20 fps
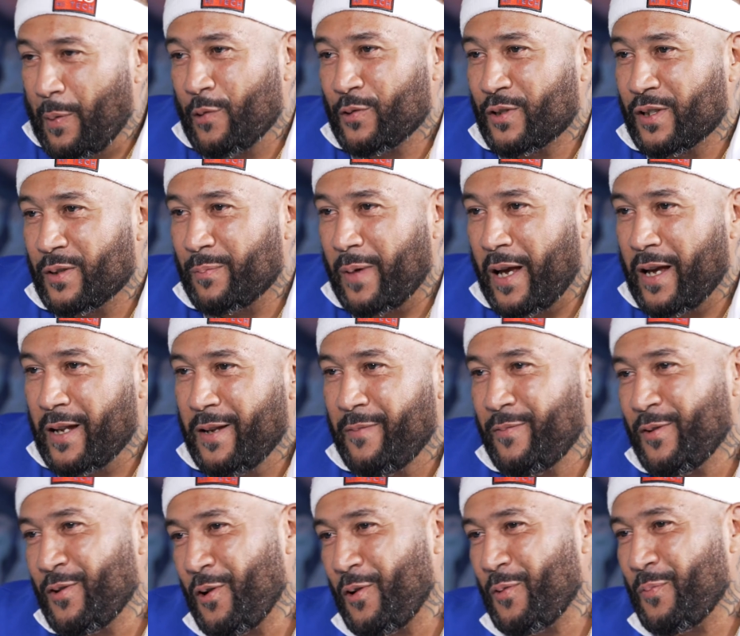person, man,
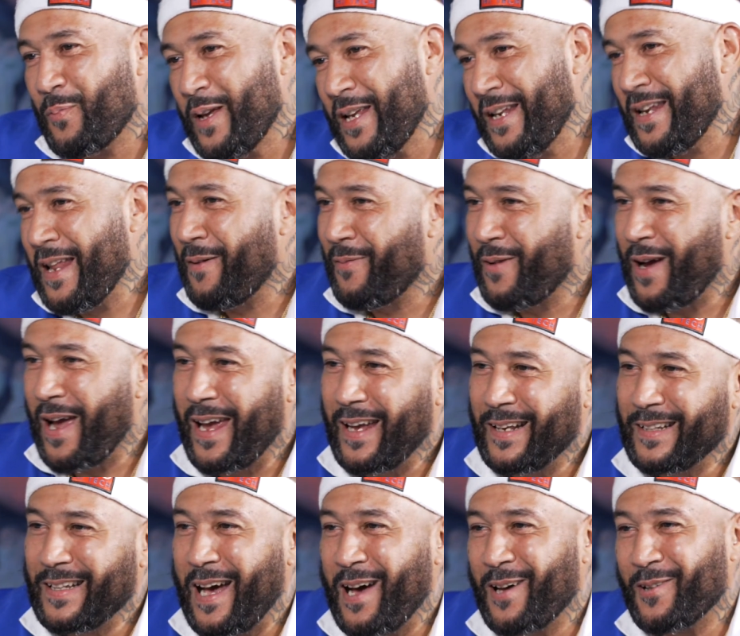even though we never
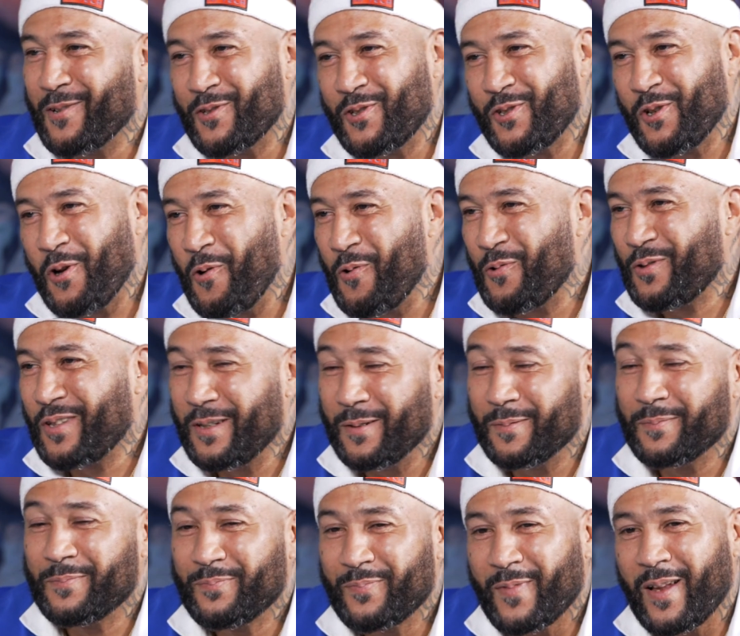hanged out or joked.
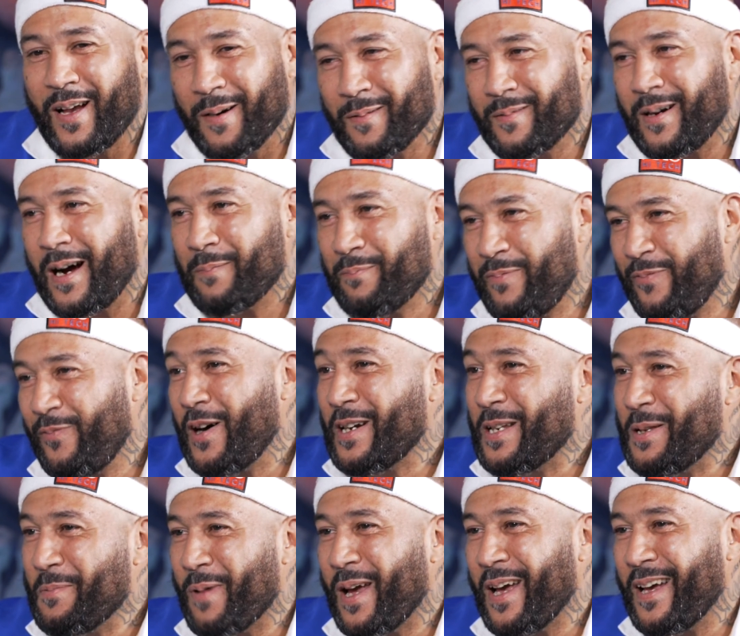I'm
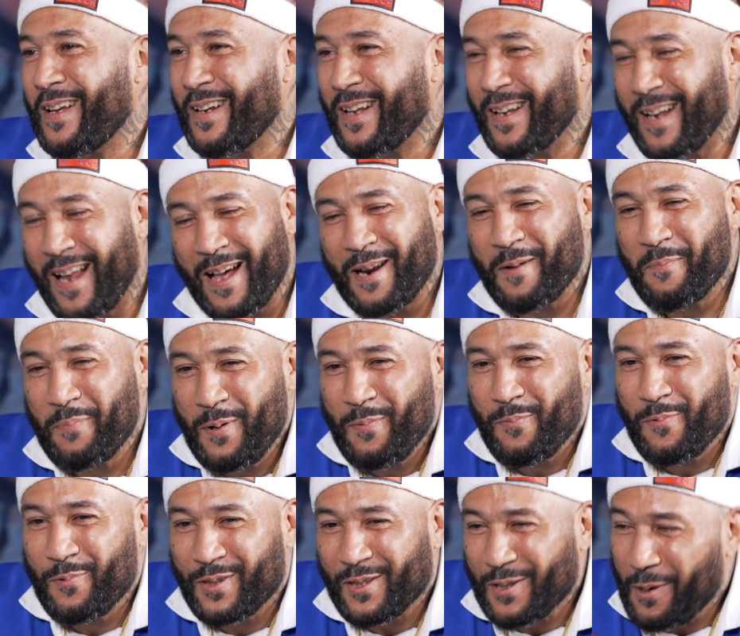funny, man. A lot of
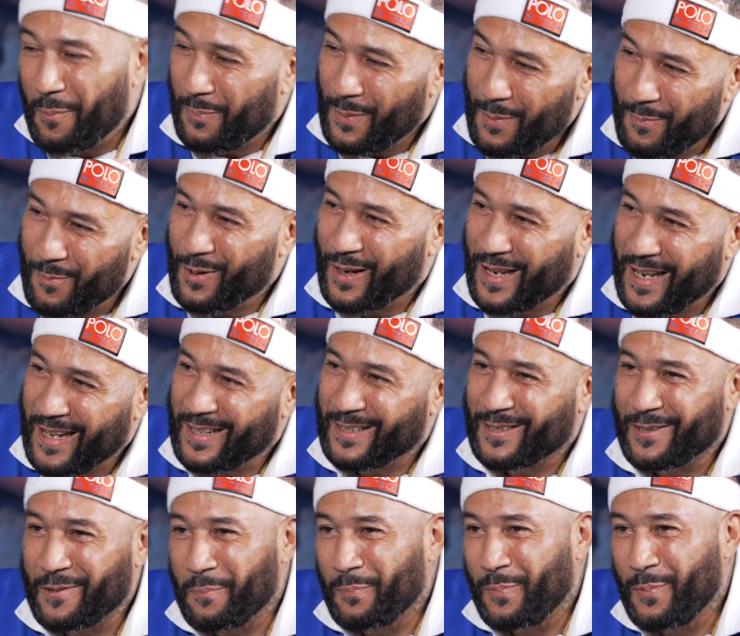people, some people get it,
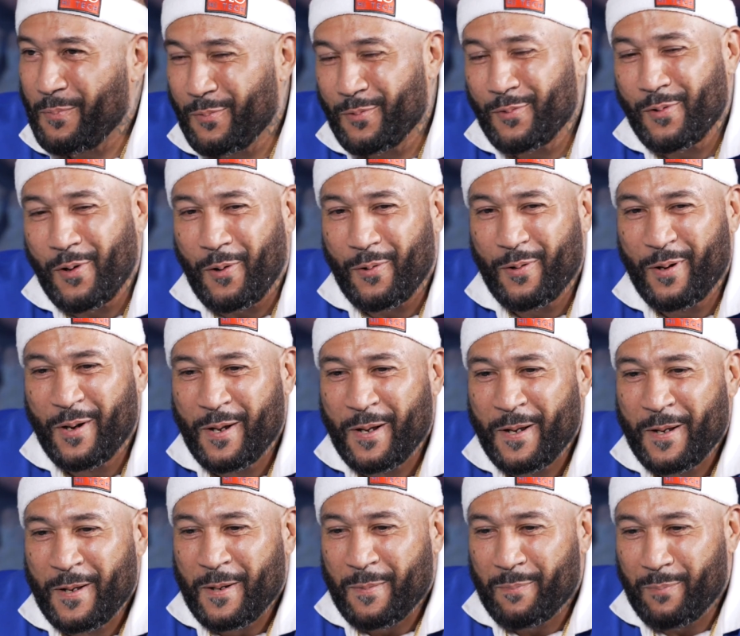some people don't,
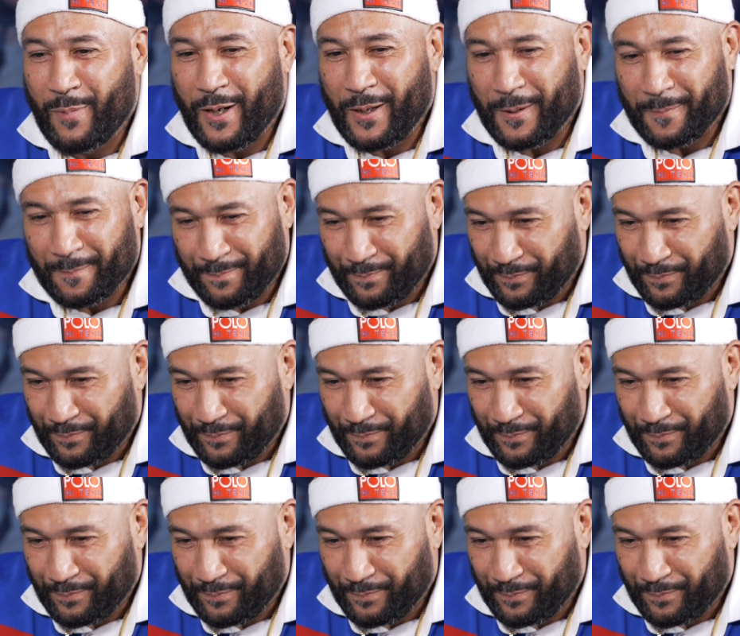but